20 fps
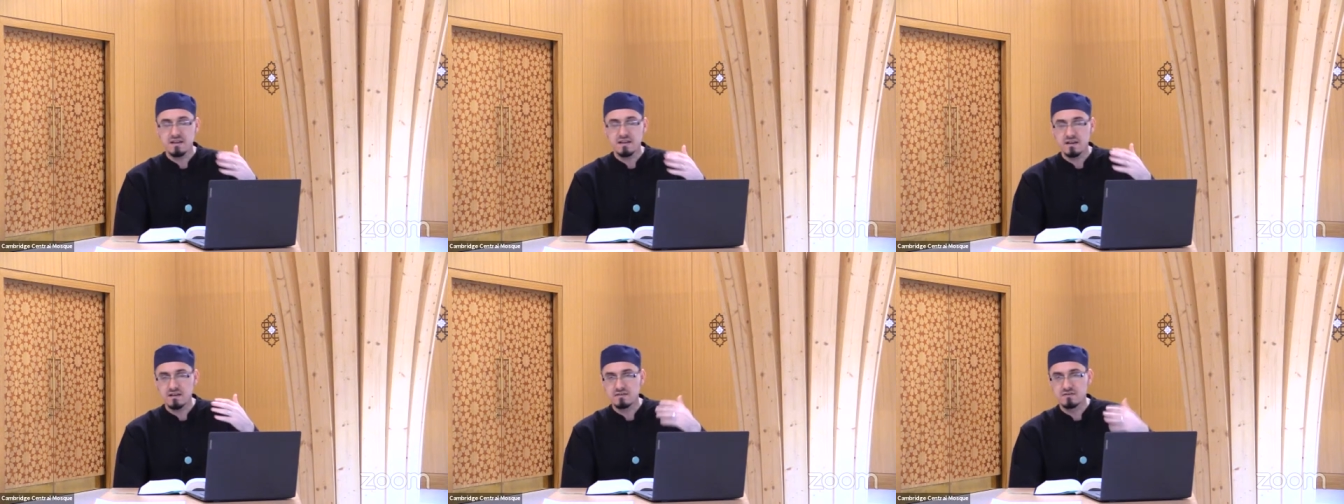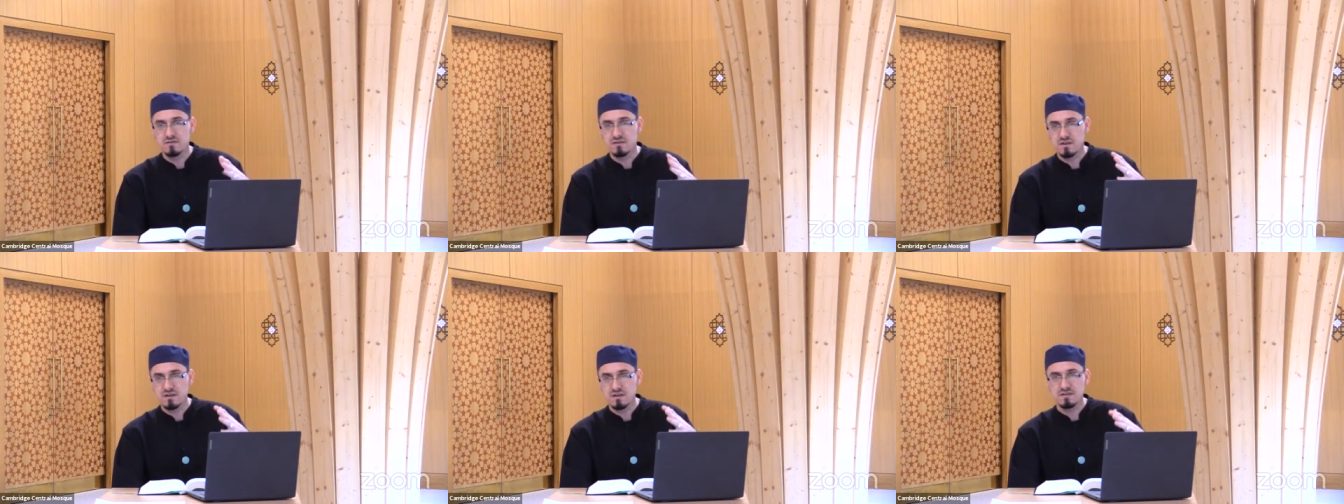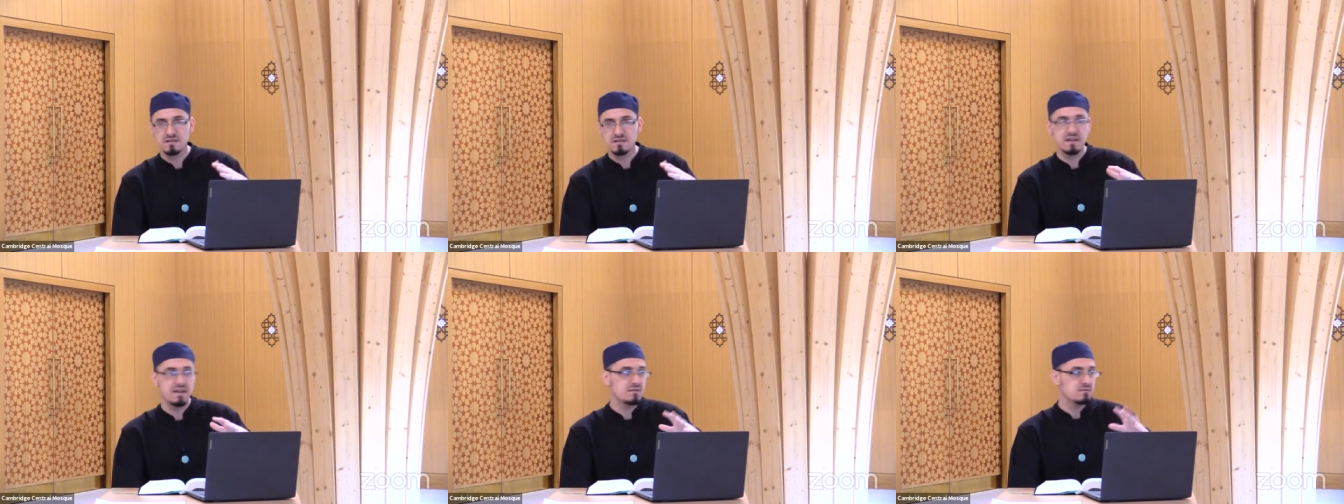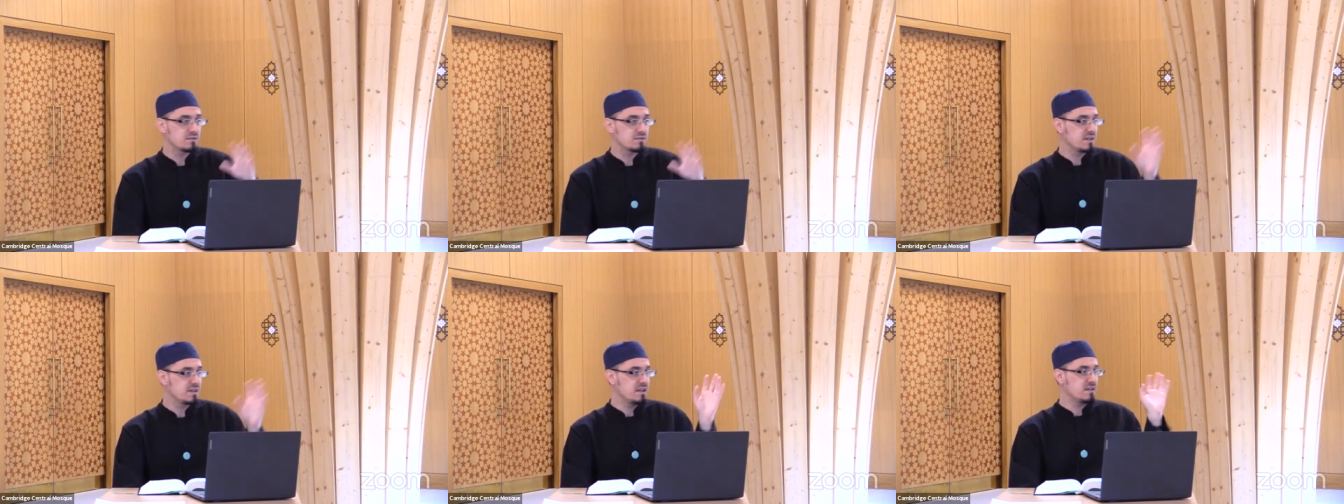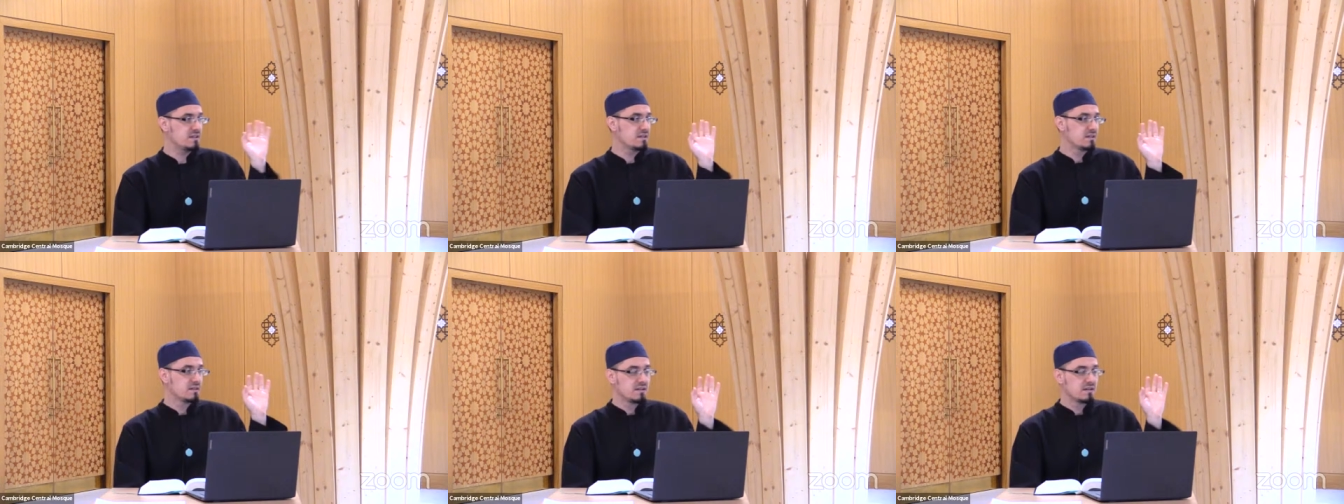They don't understand what
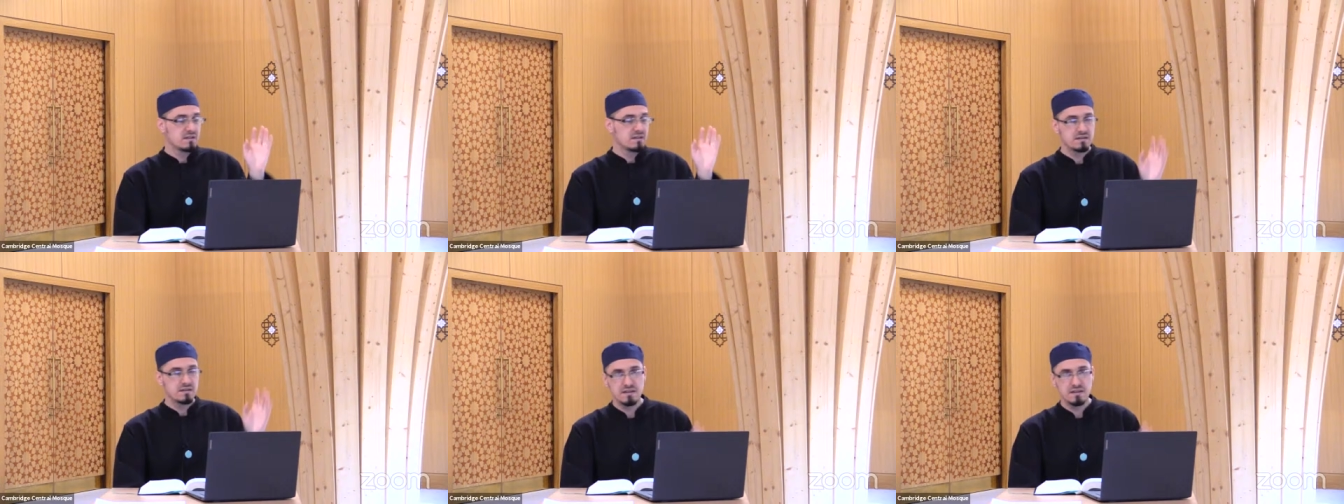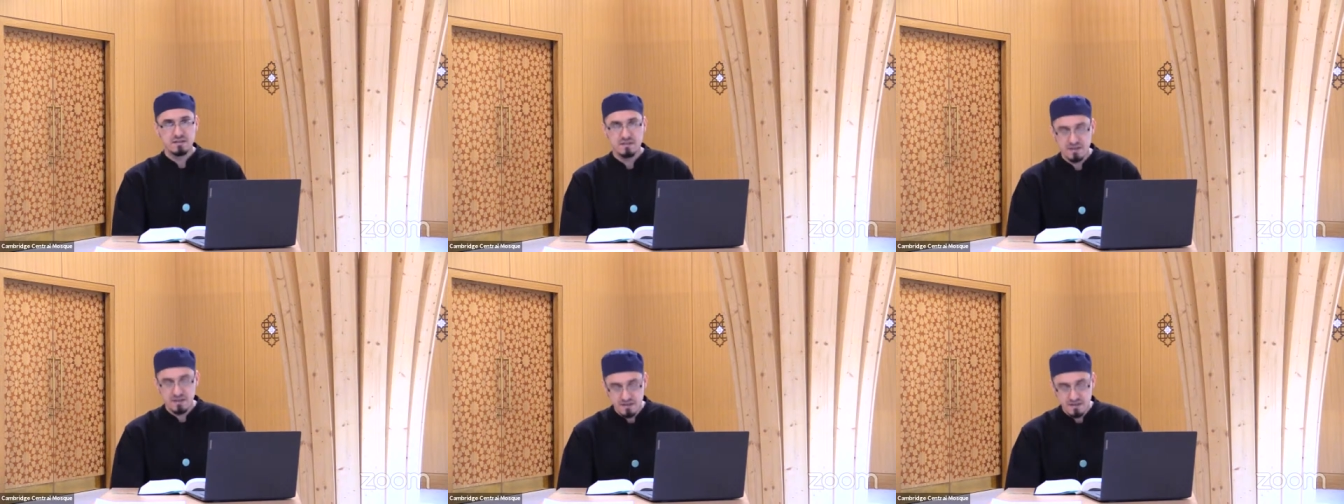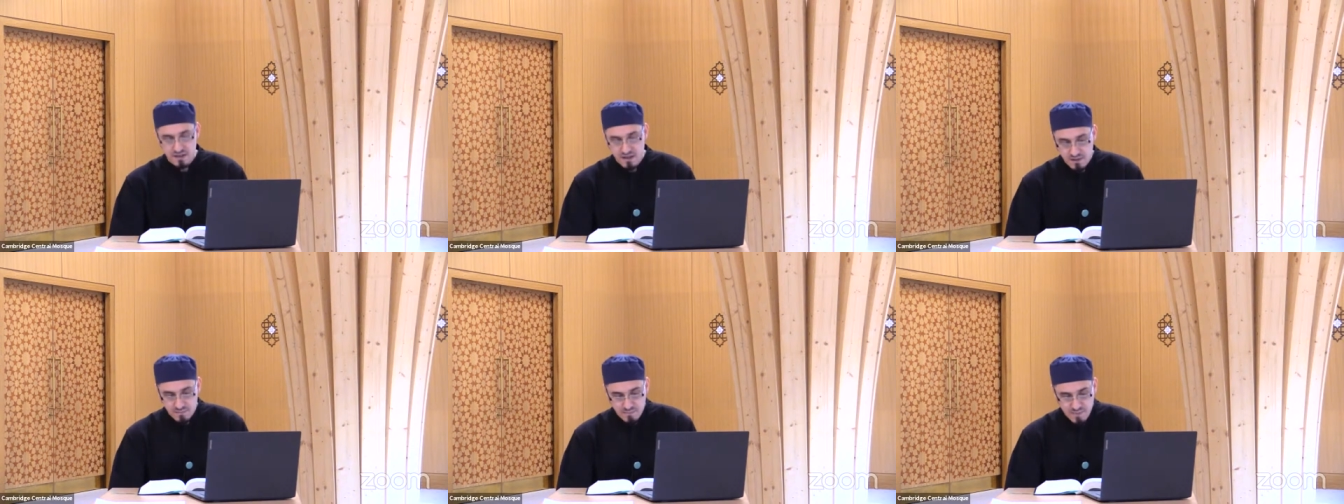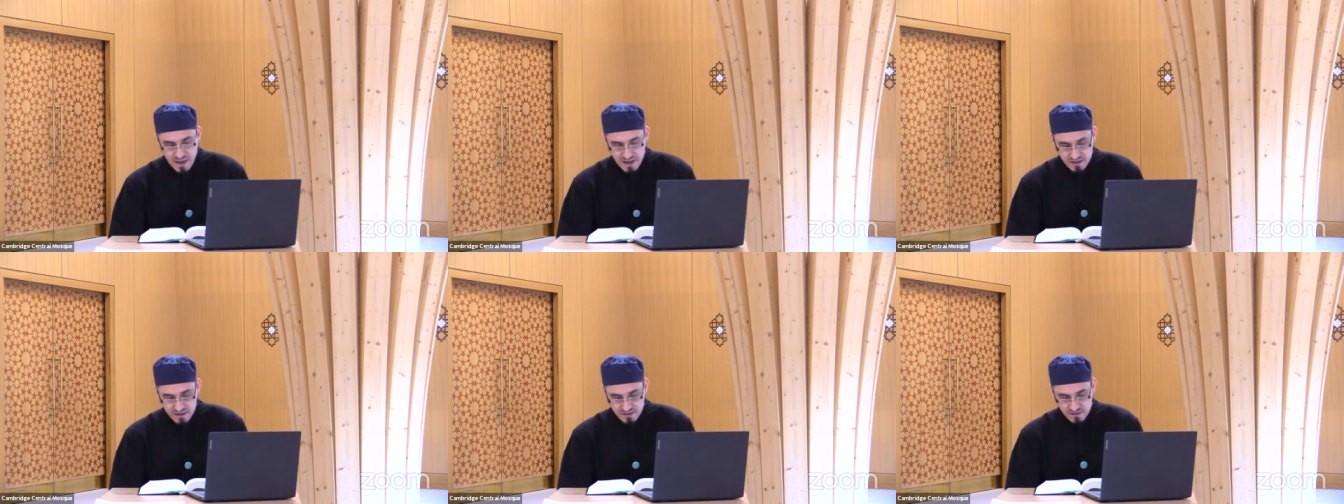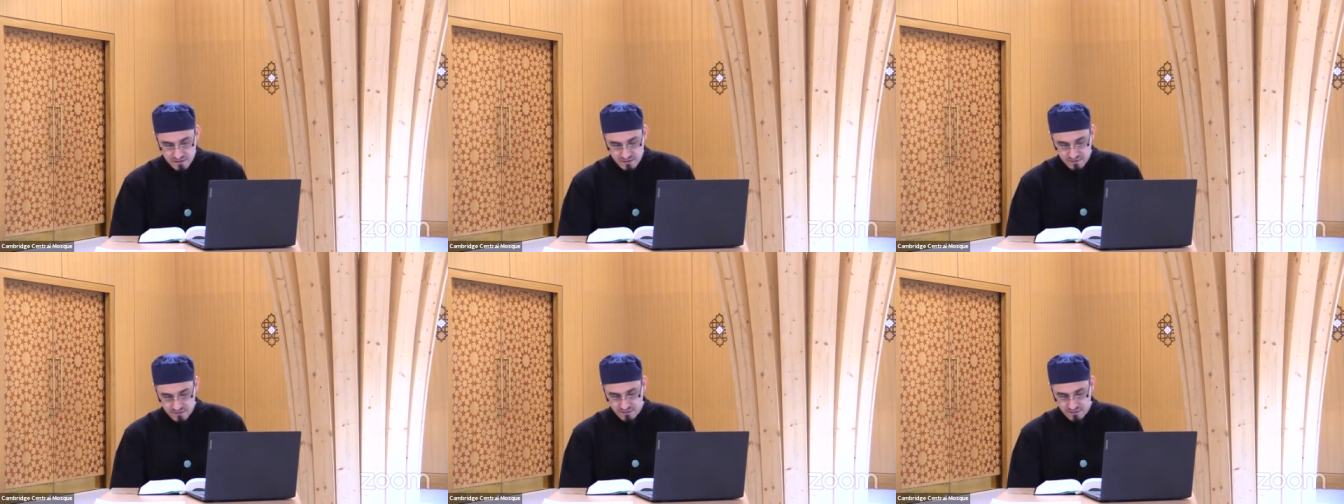they they turn their back
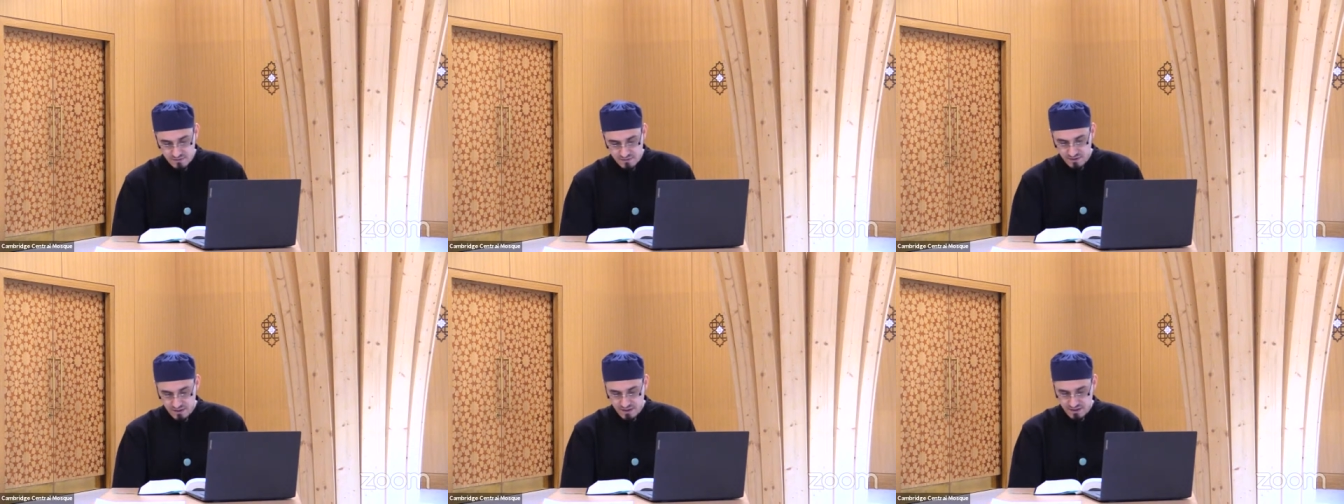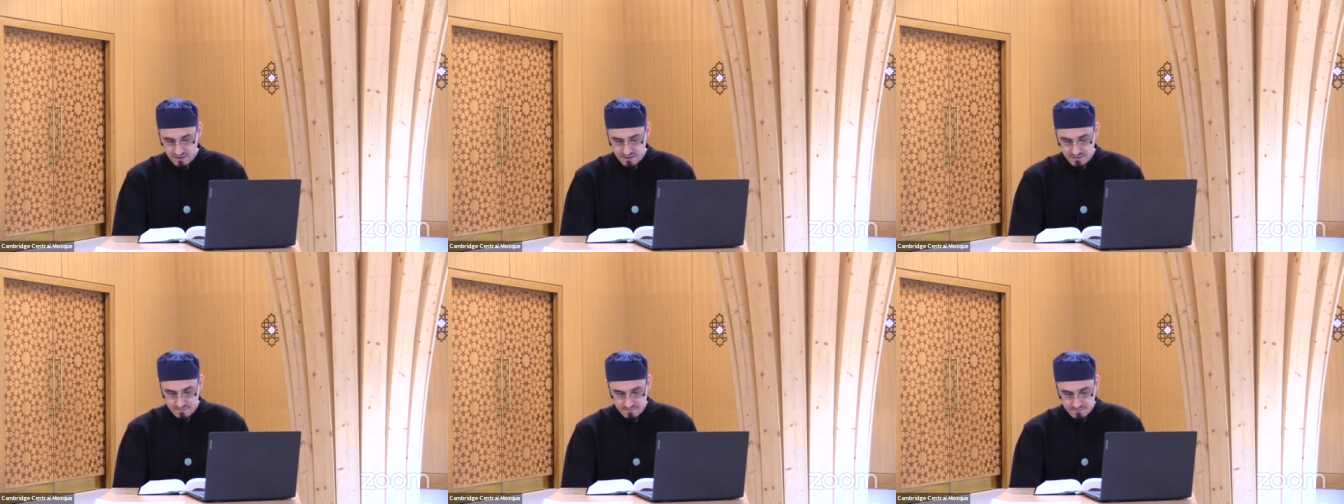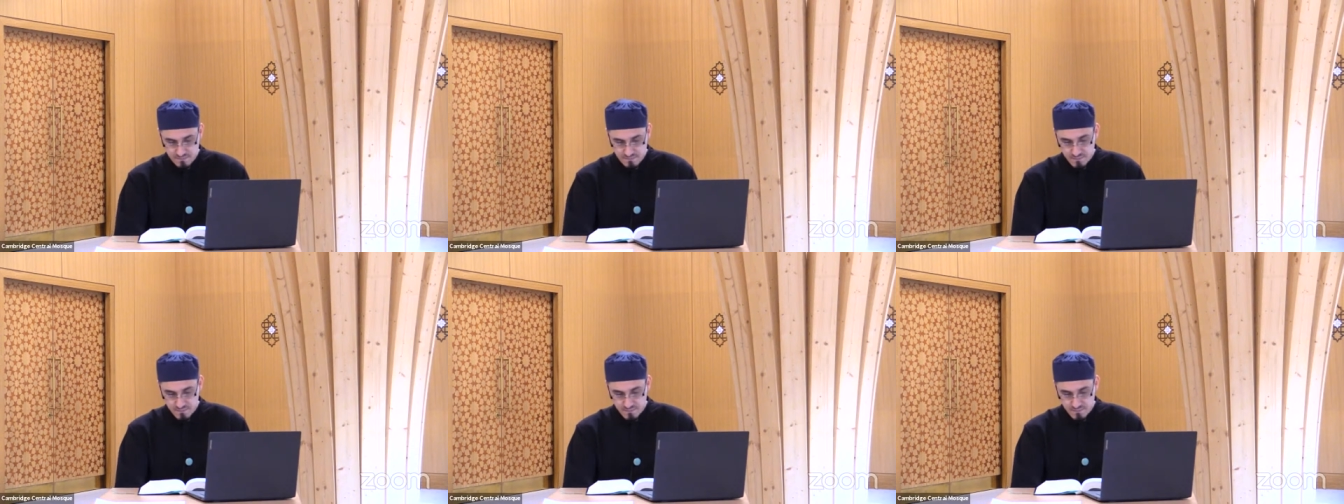on it.